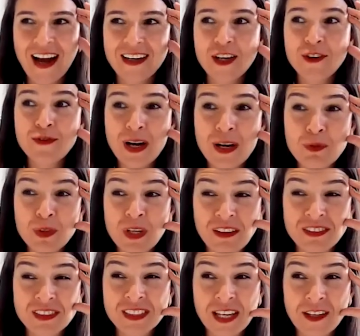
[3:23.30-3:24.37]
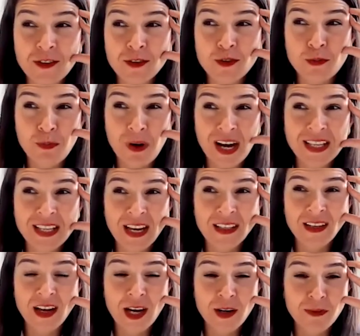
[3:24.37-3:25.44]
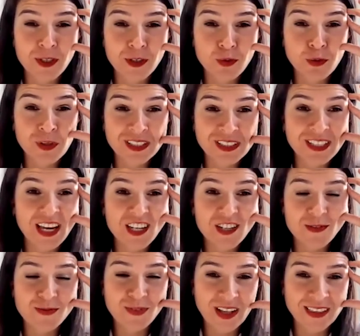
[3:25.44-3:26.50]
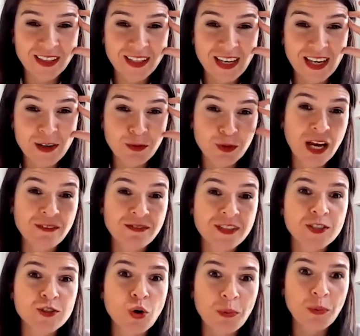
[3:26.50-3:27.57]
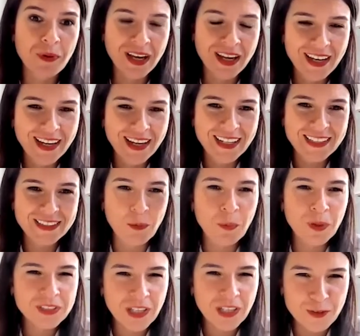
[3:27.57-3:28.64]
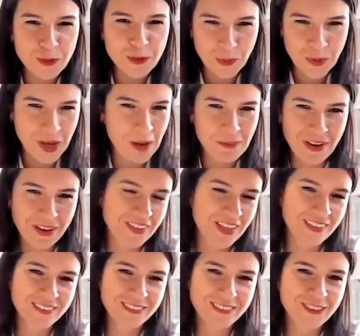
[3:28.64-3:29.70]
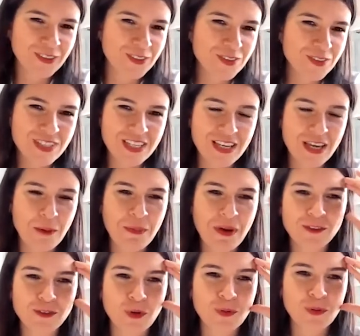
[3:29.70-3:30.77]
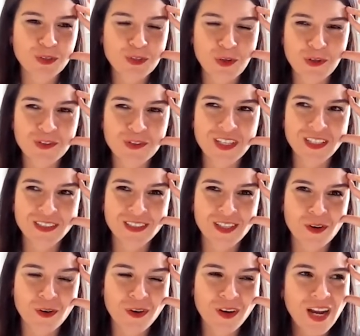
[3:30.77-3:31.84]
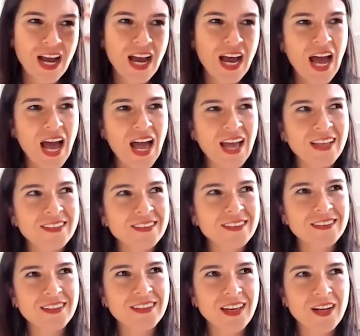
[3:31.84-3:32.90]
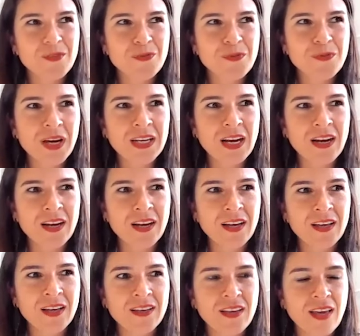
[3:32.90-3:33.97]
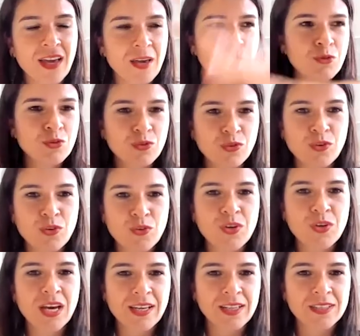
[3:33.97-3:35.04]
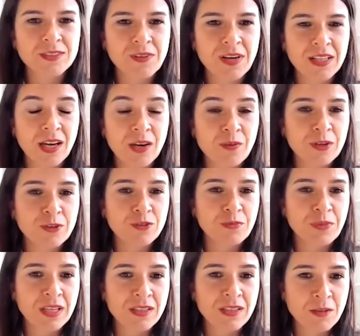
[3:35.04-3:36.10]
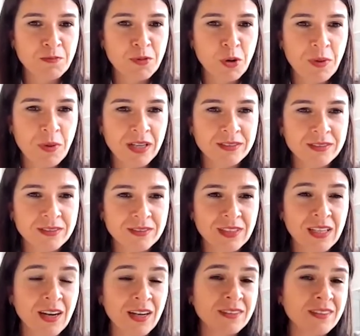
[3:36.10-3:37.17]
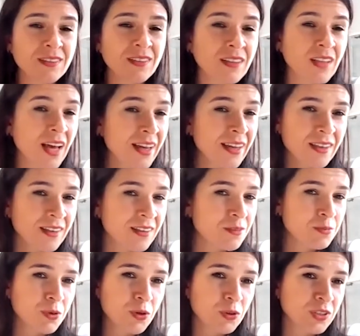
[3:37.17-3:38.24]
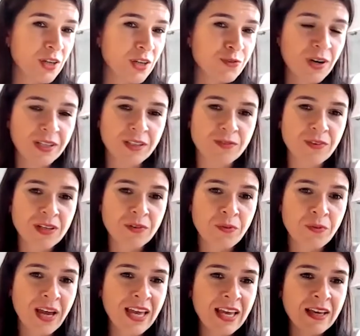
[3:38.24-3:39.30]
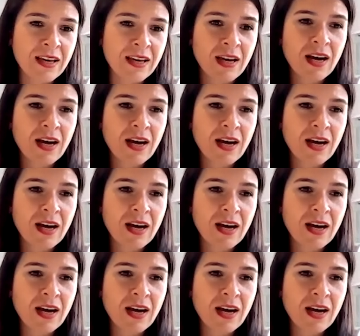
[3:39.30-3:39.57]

And if I would have said to my dad, I want to do litigation funding, he would have disowned me. Like, what are you talking about? And you need to think about over 30 years ago. And when I came to the UK as well, I wanted to be a diplomat. Then I didn't like it because I find it very vague.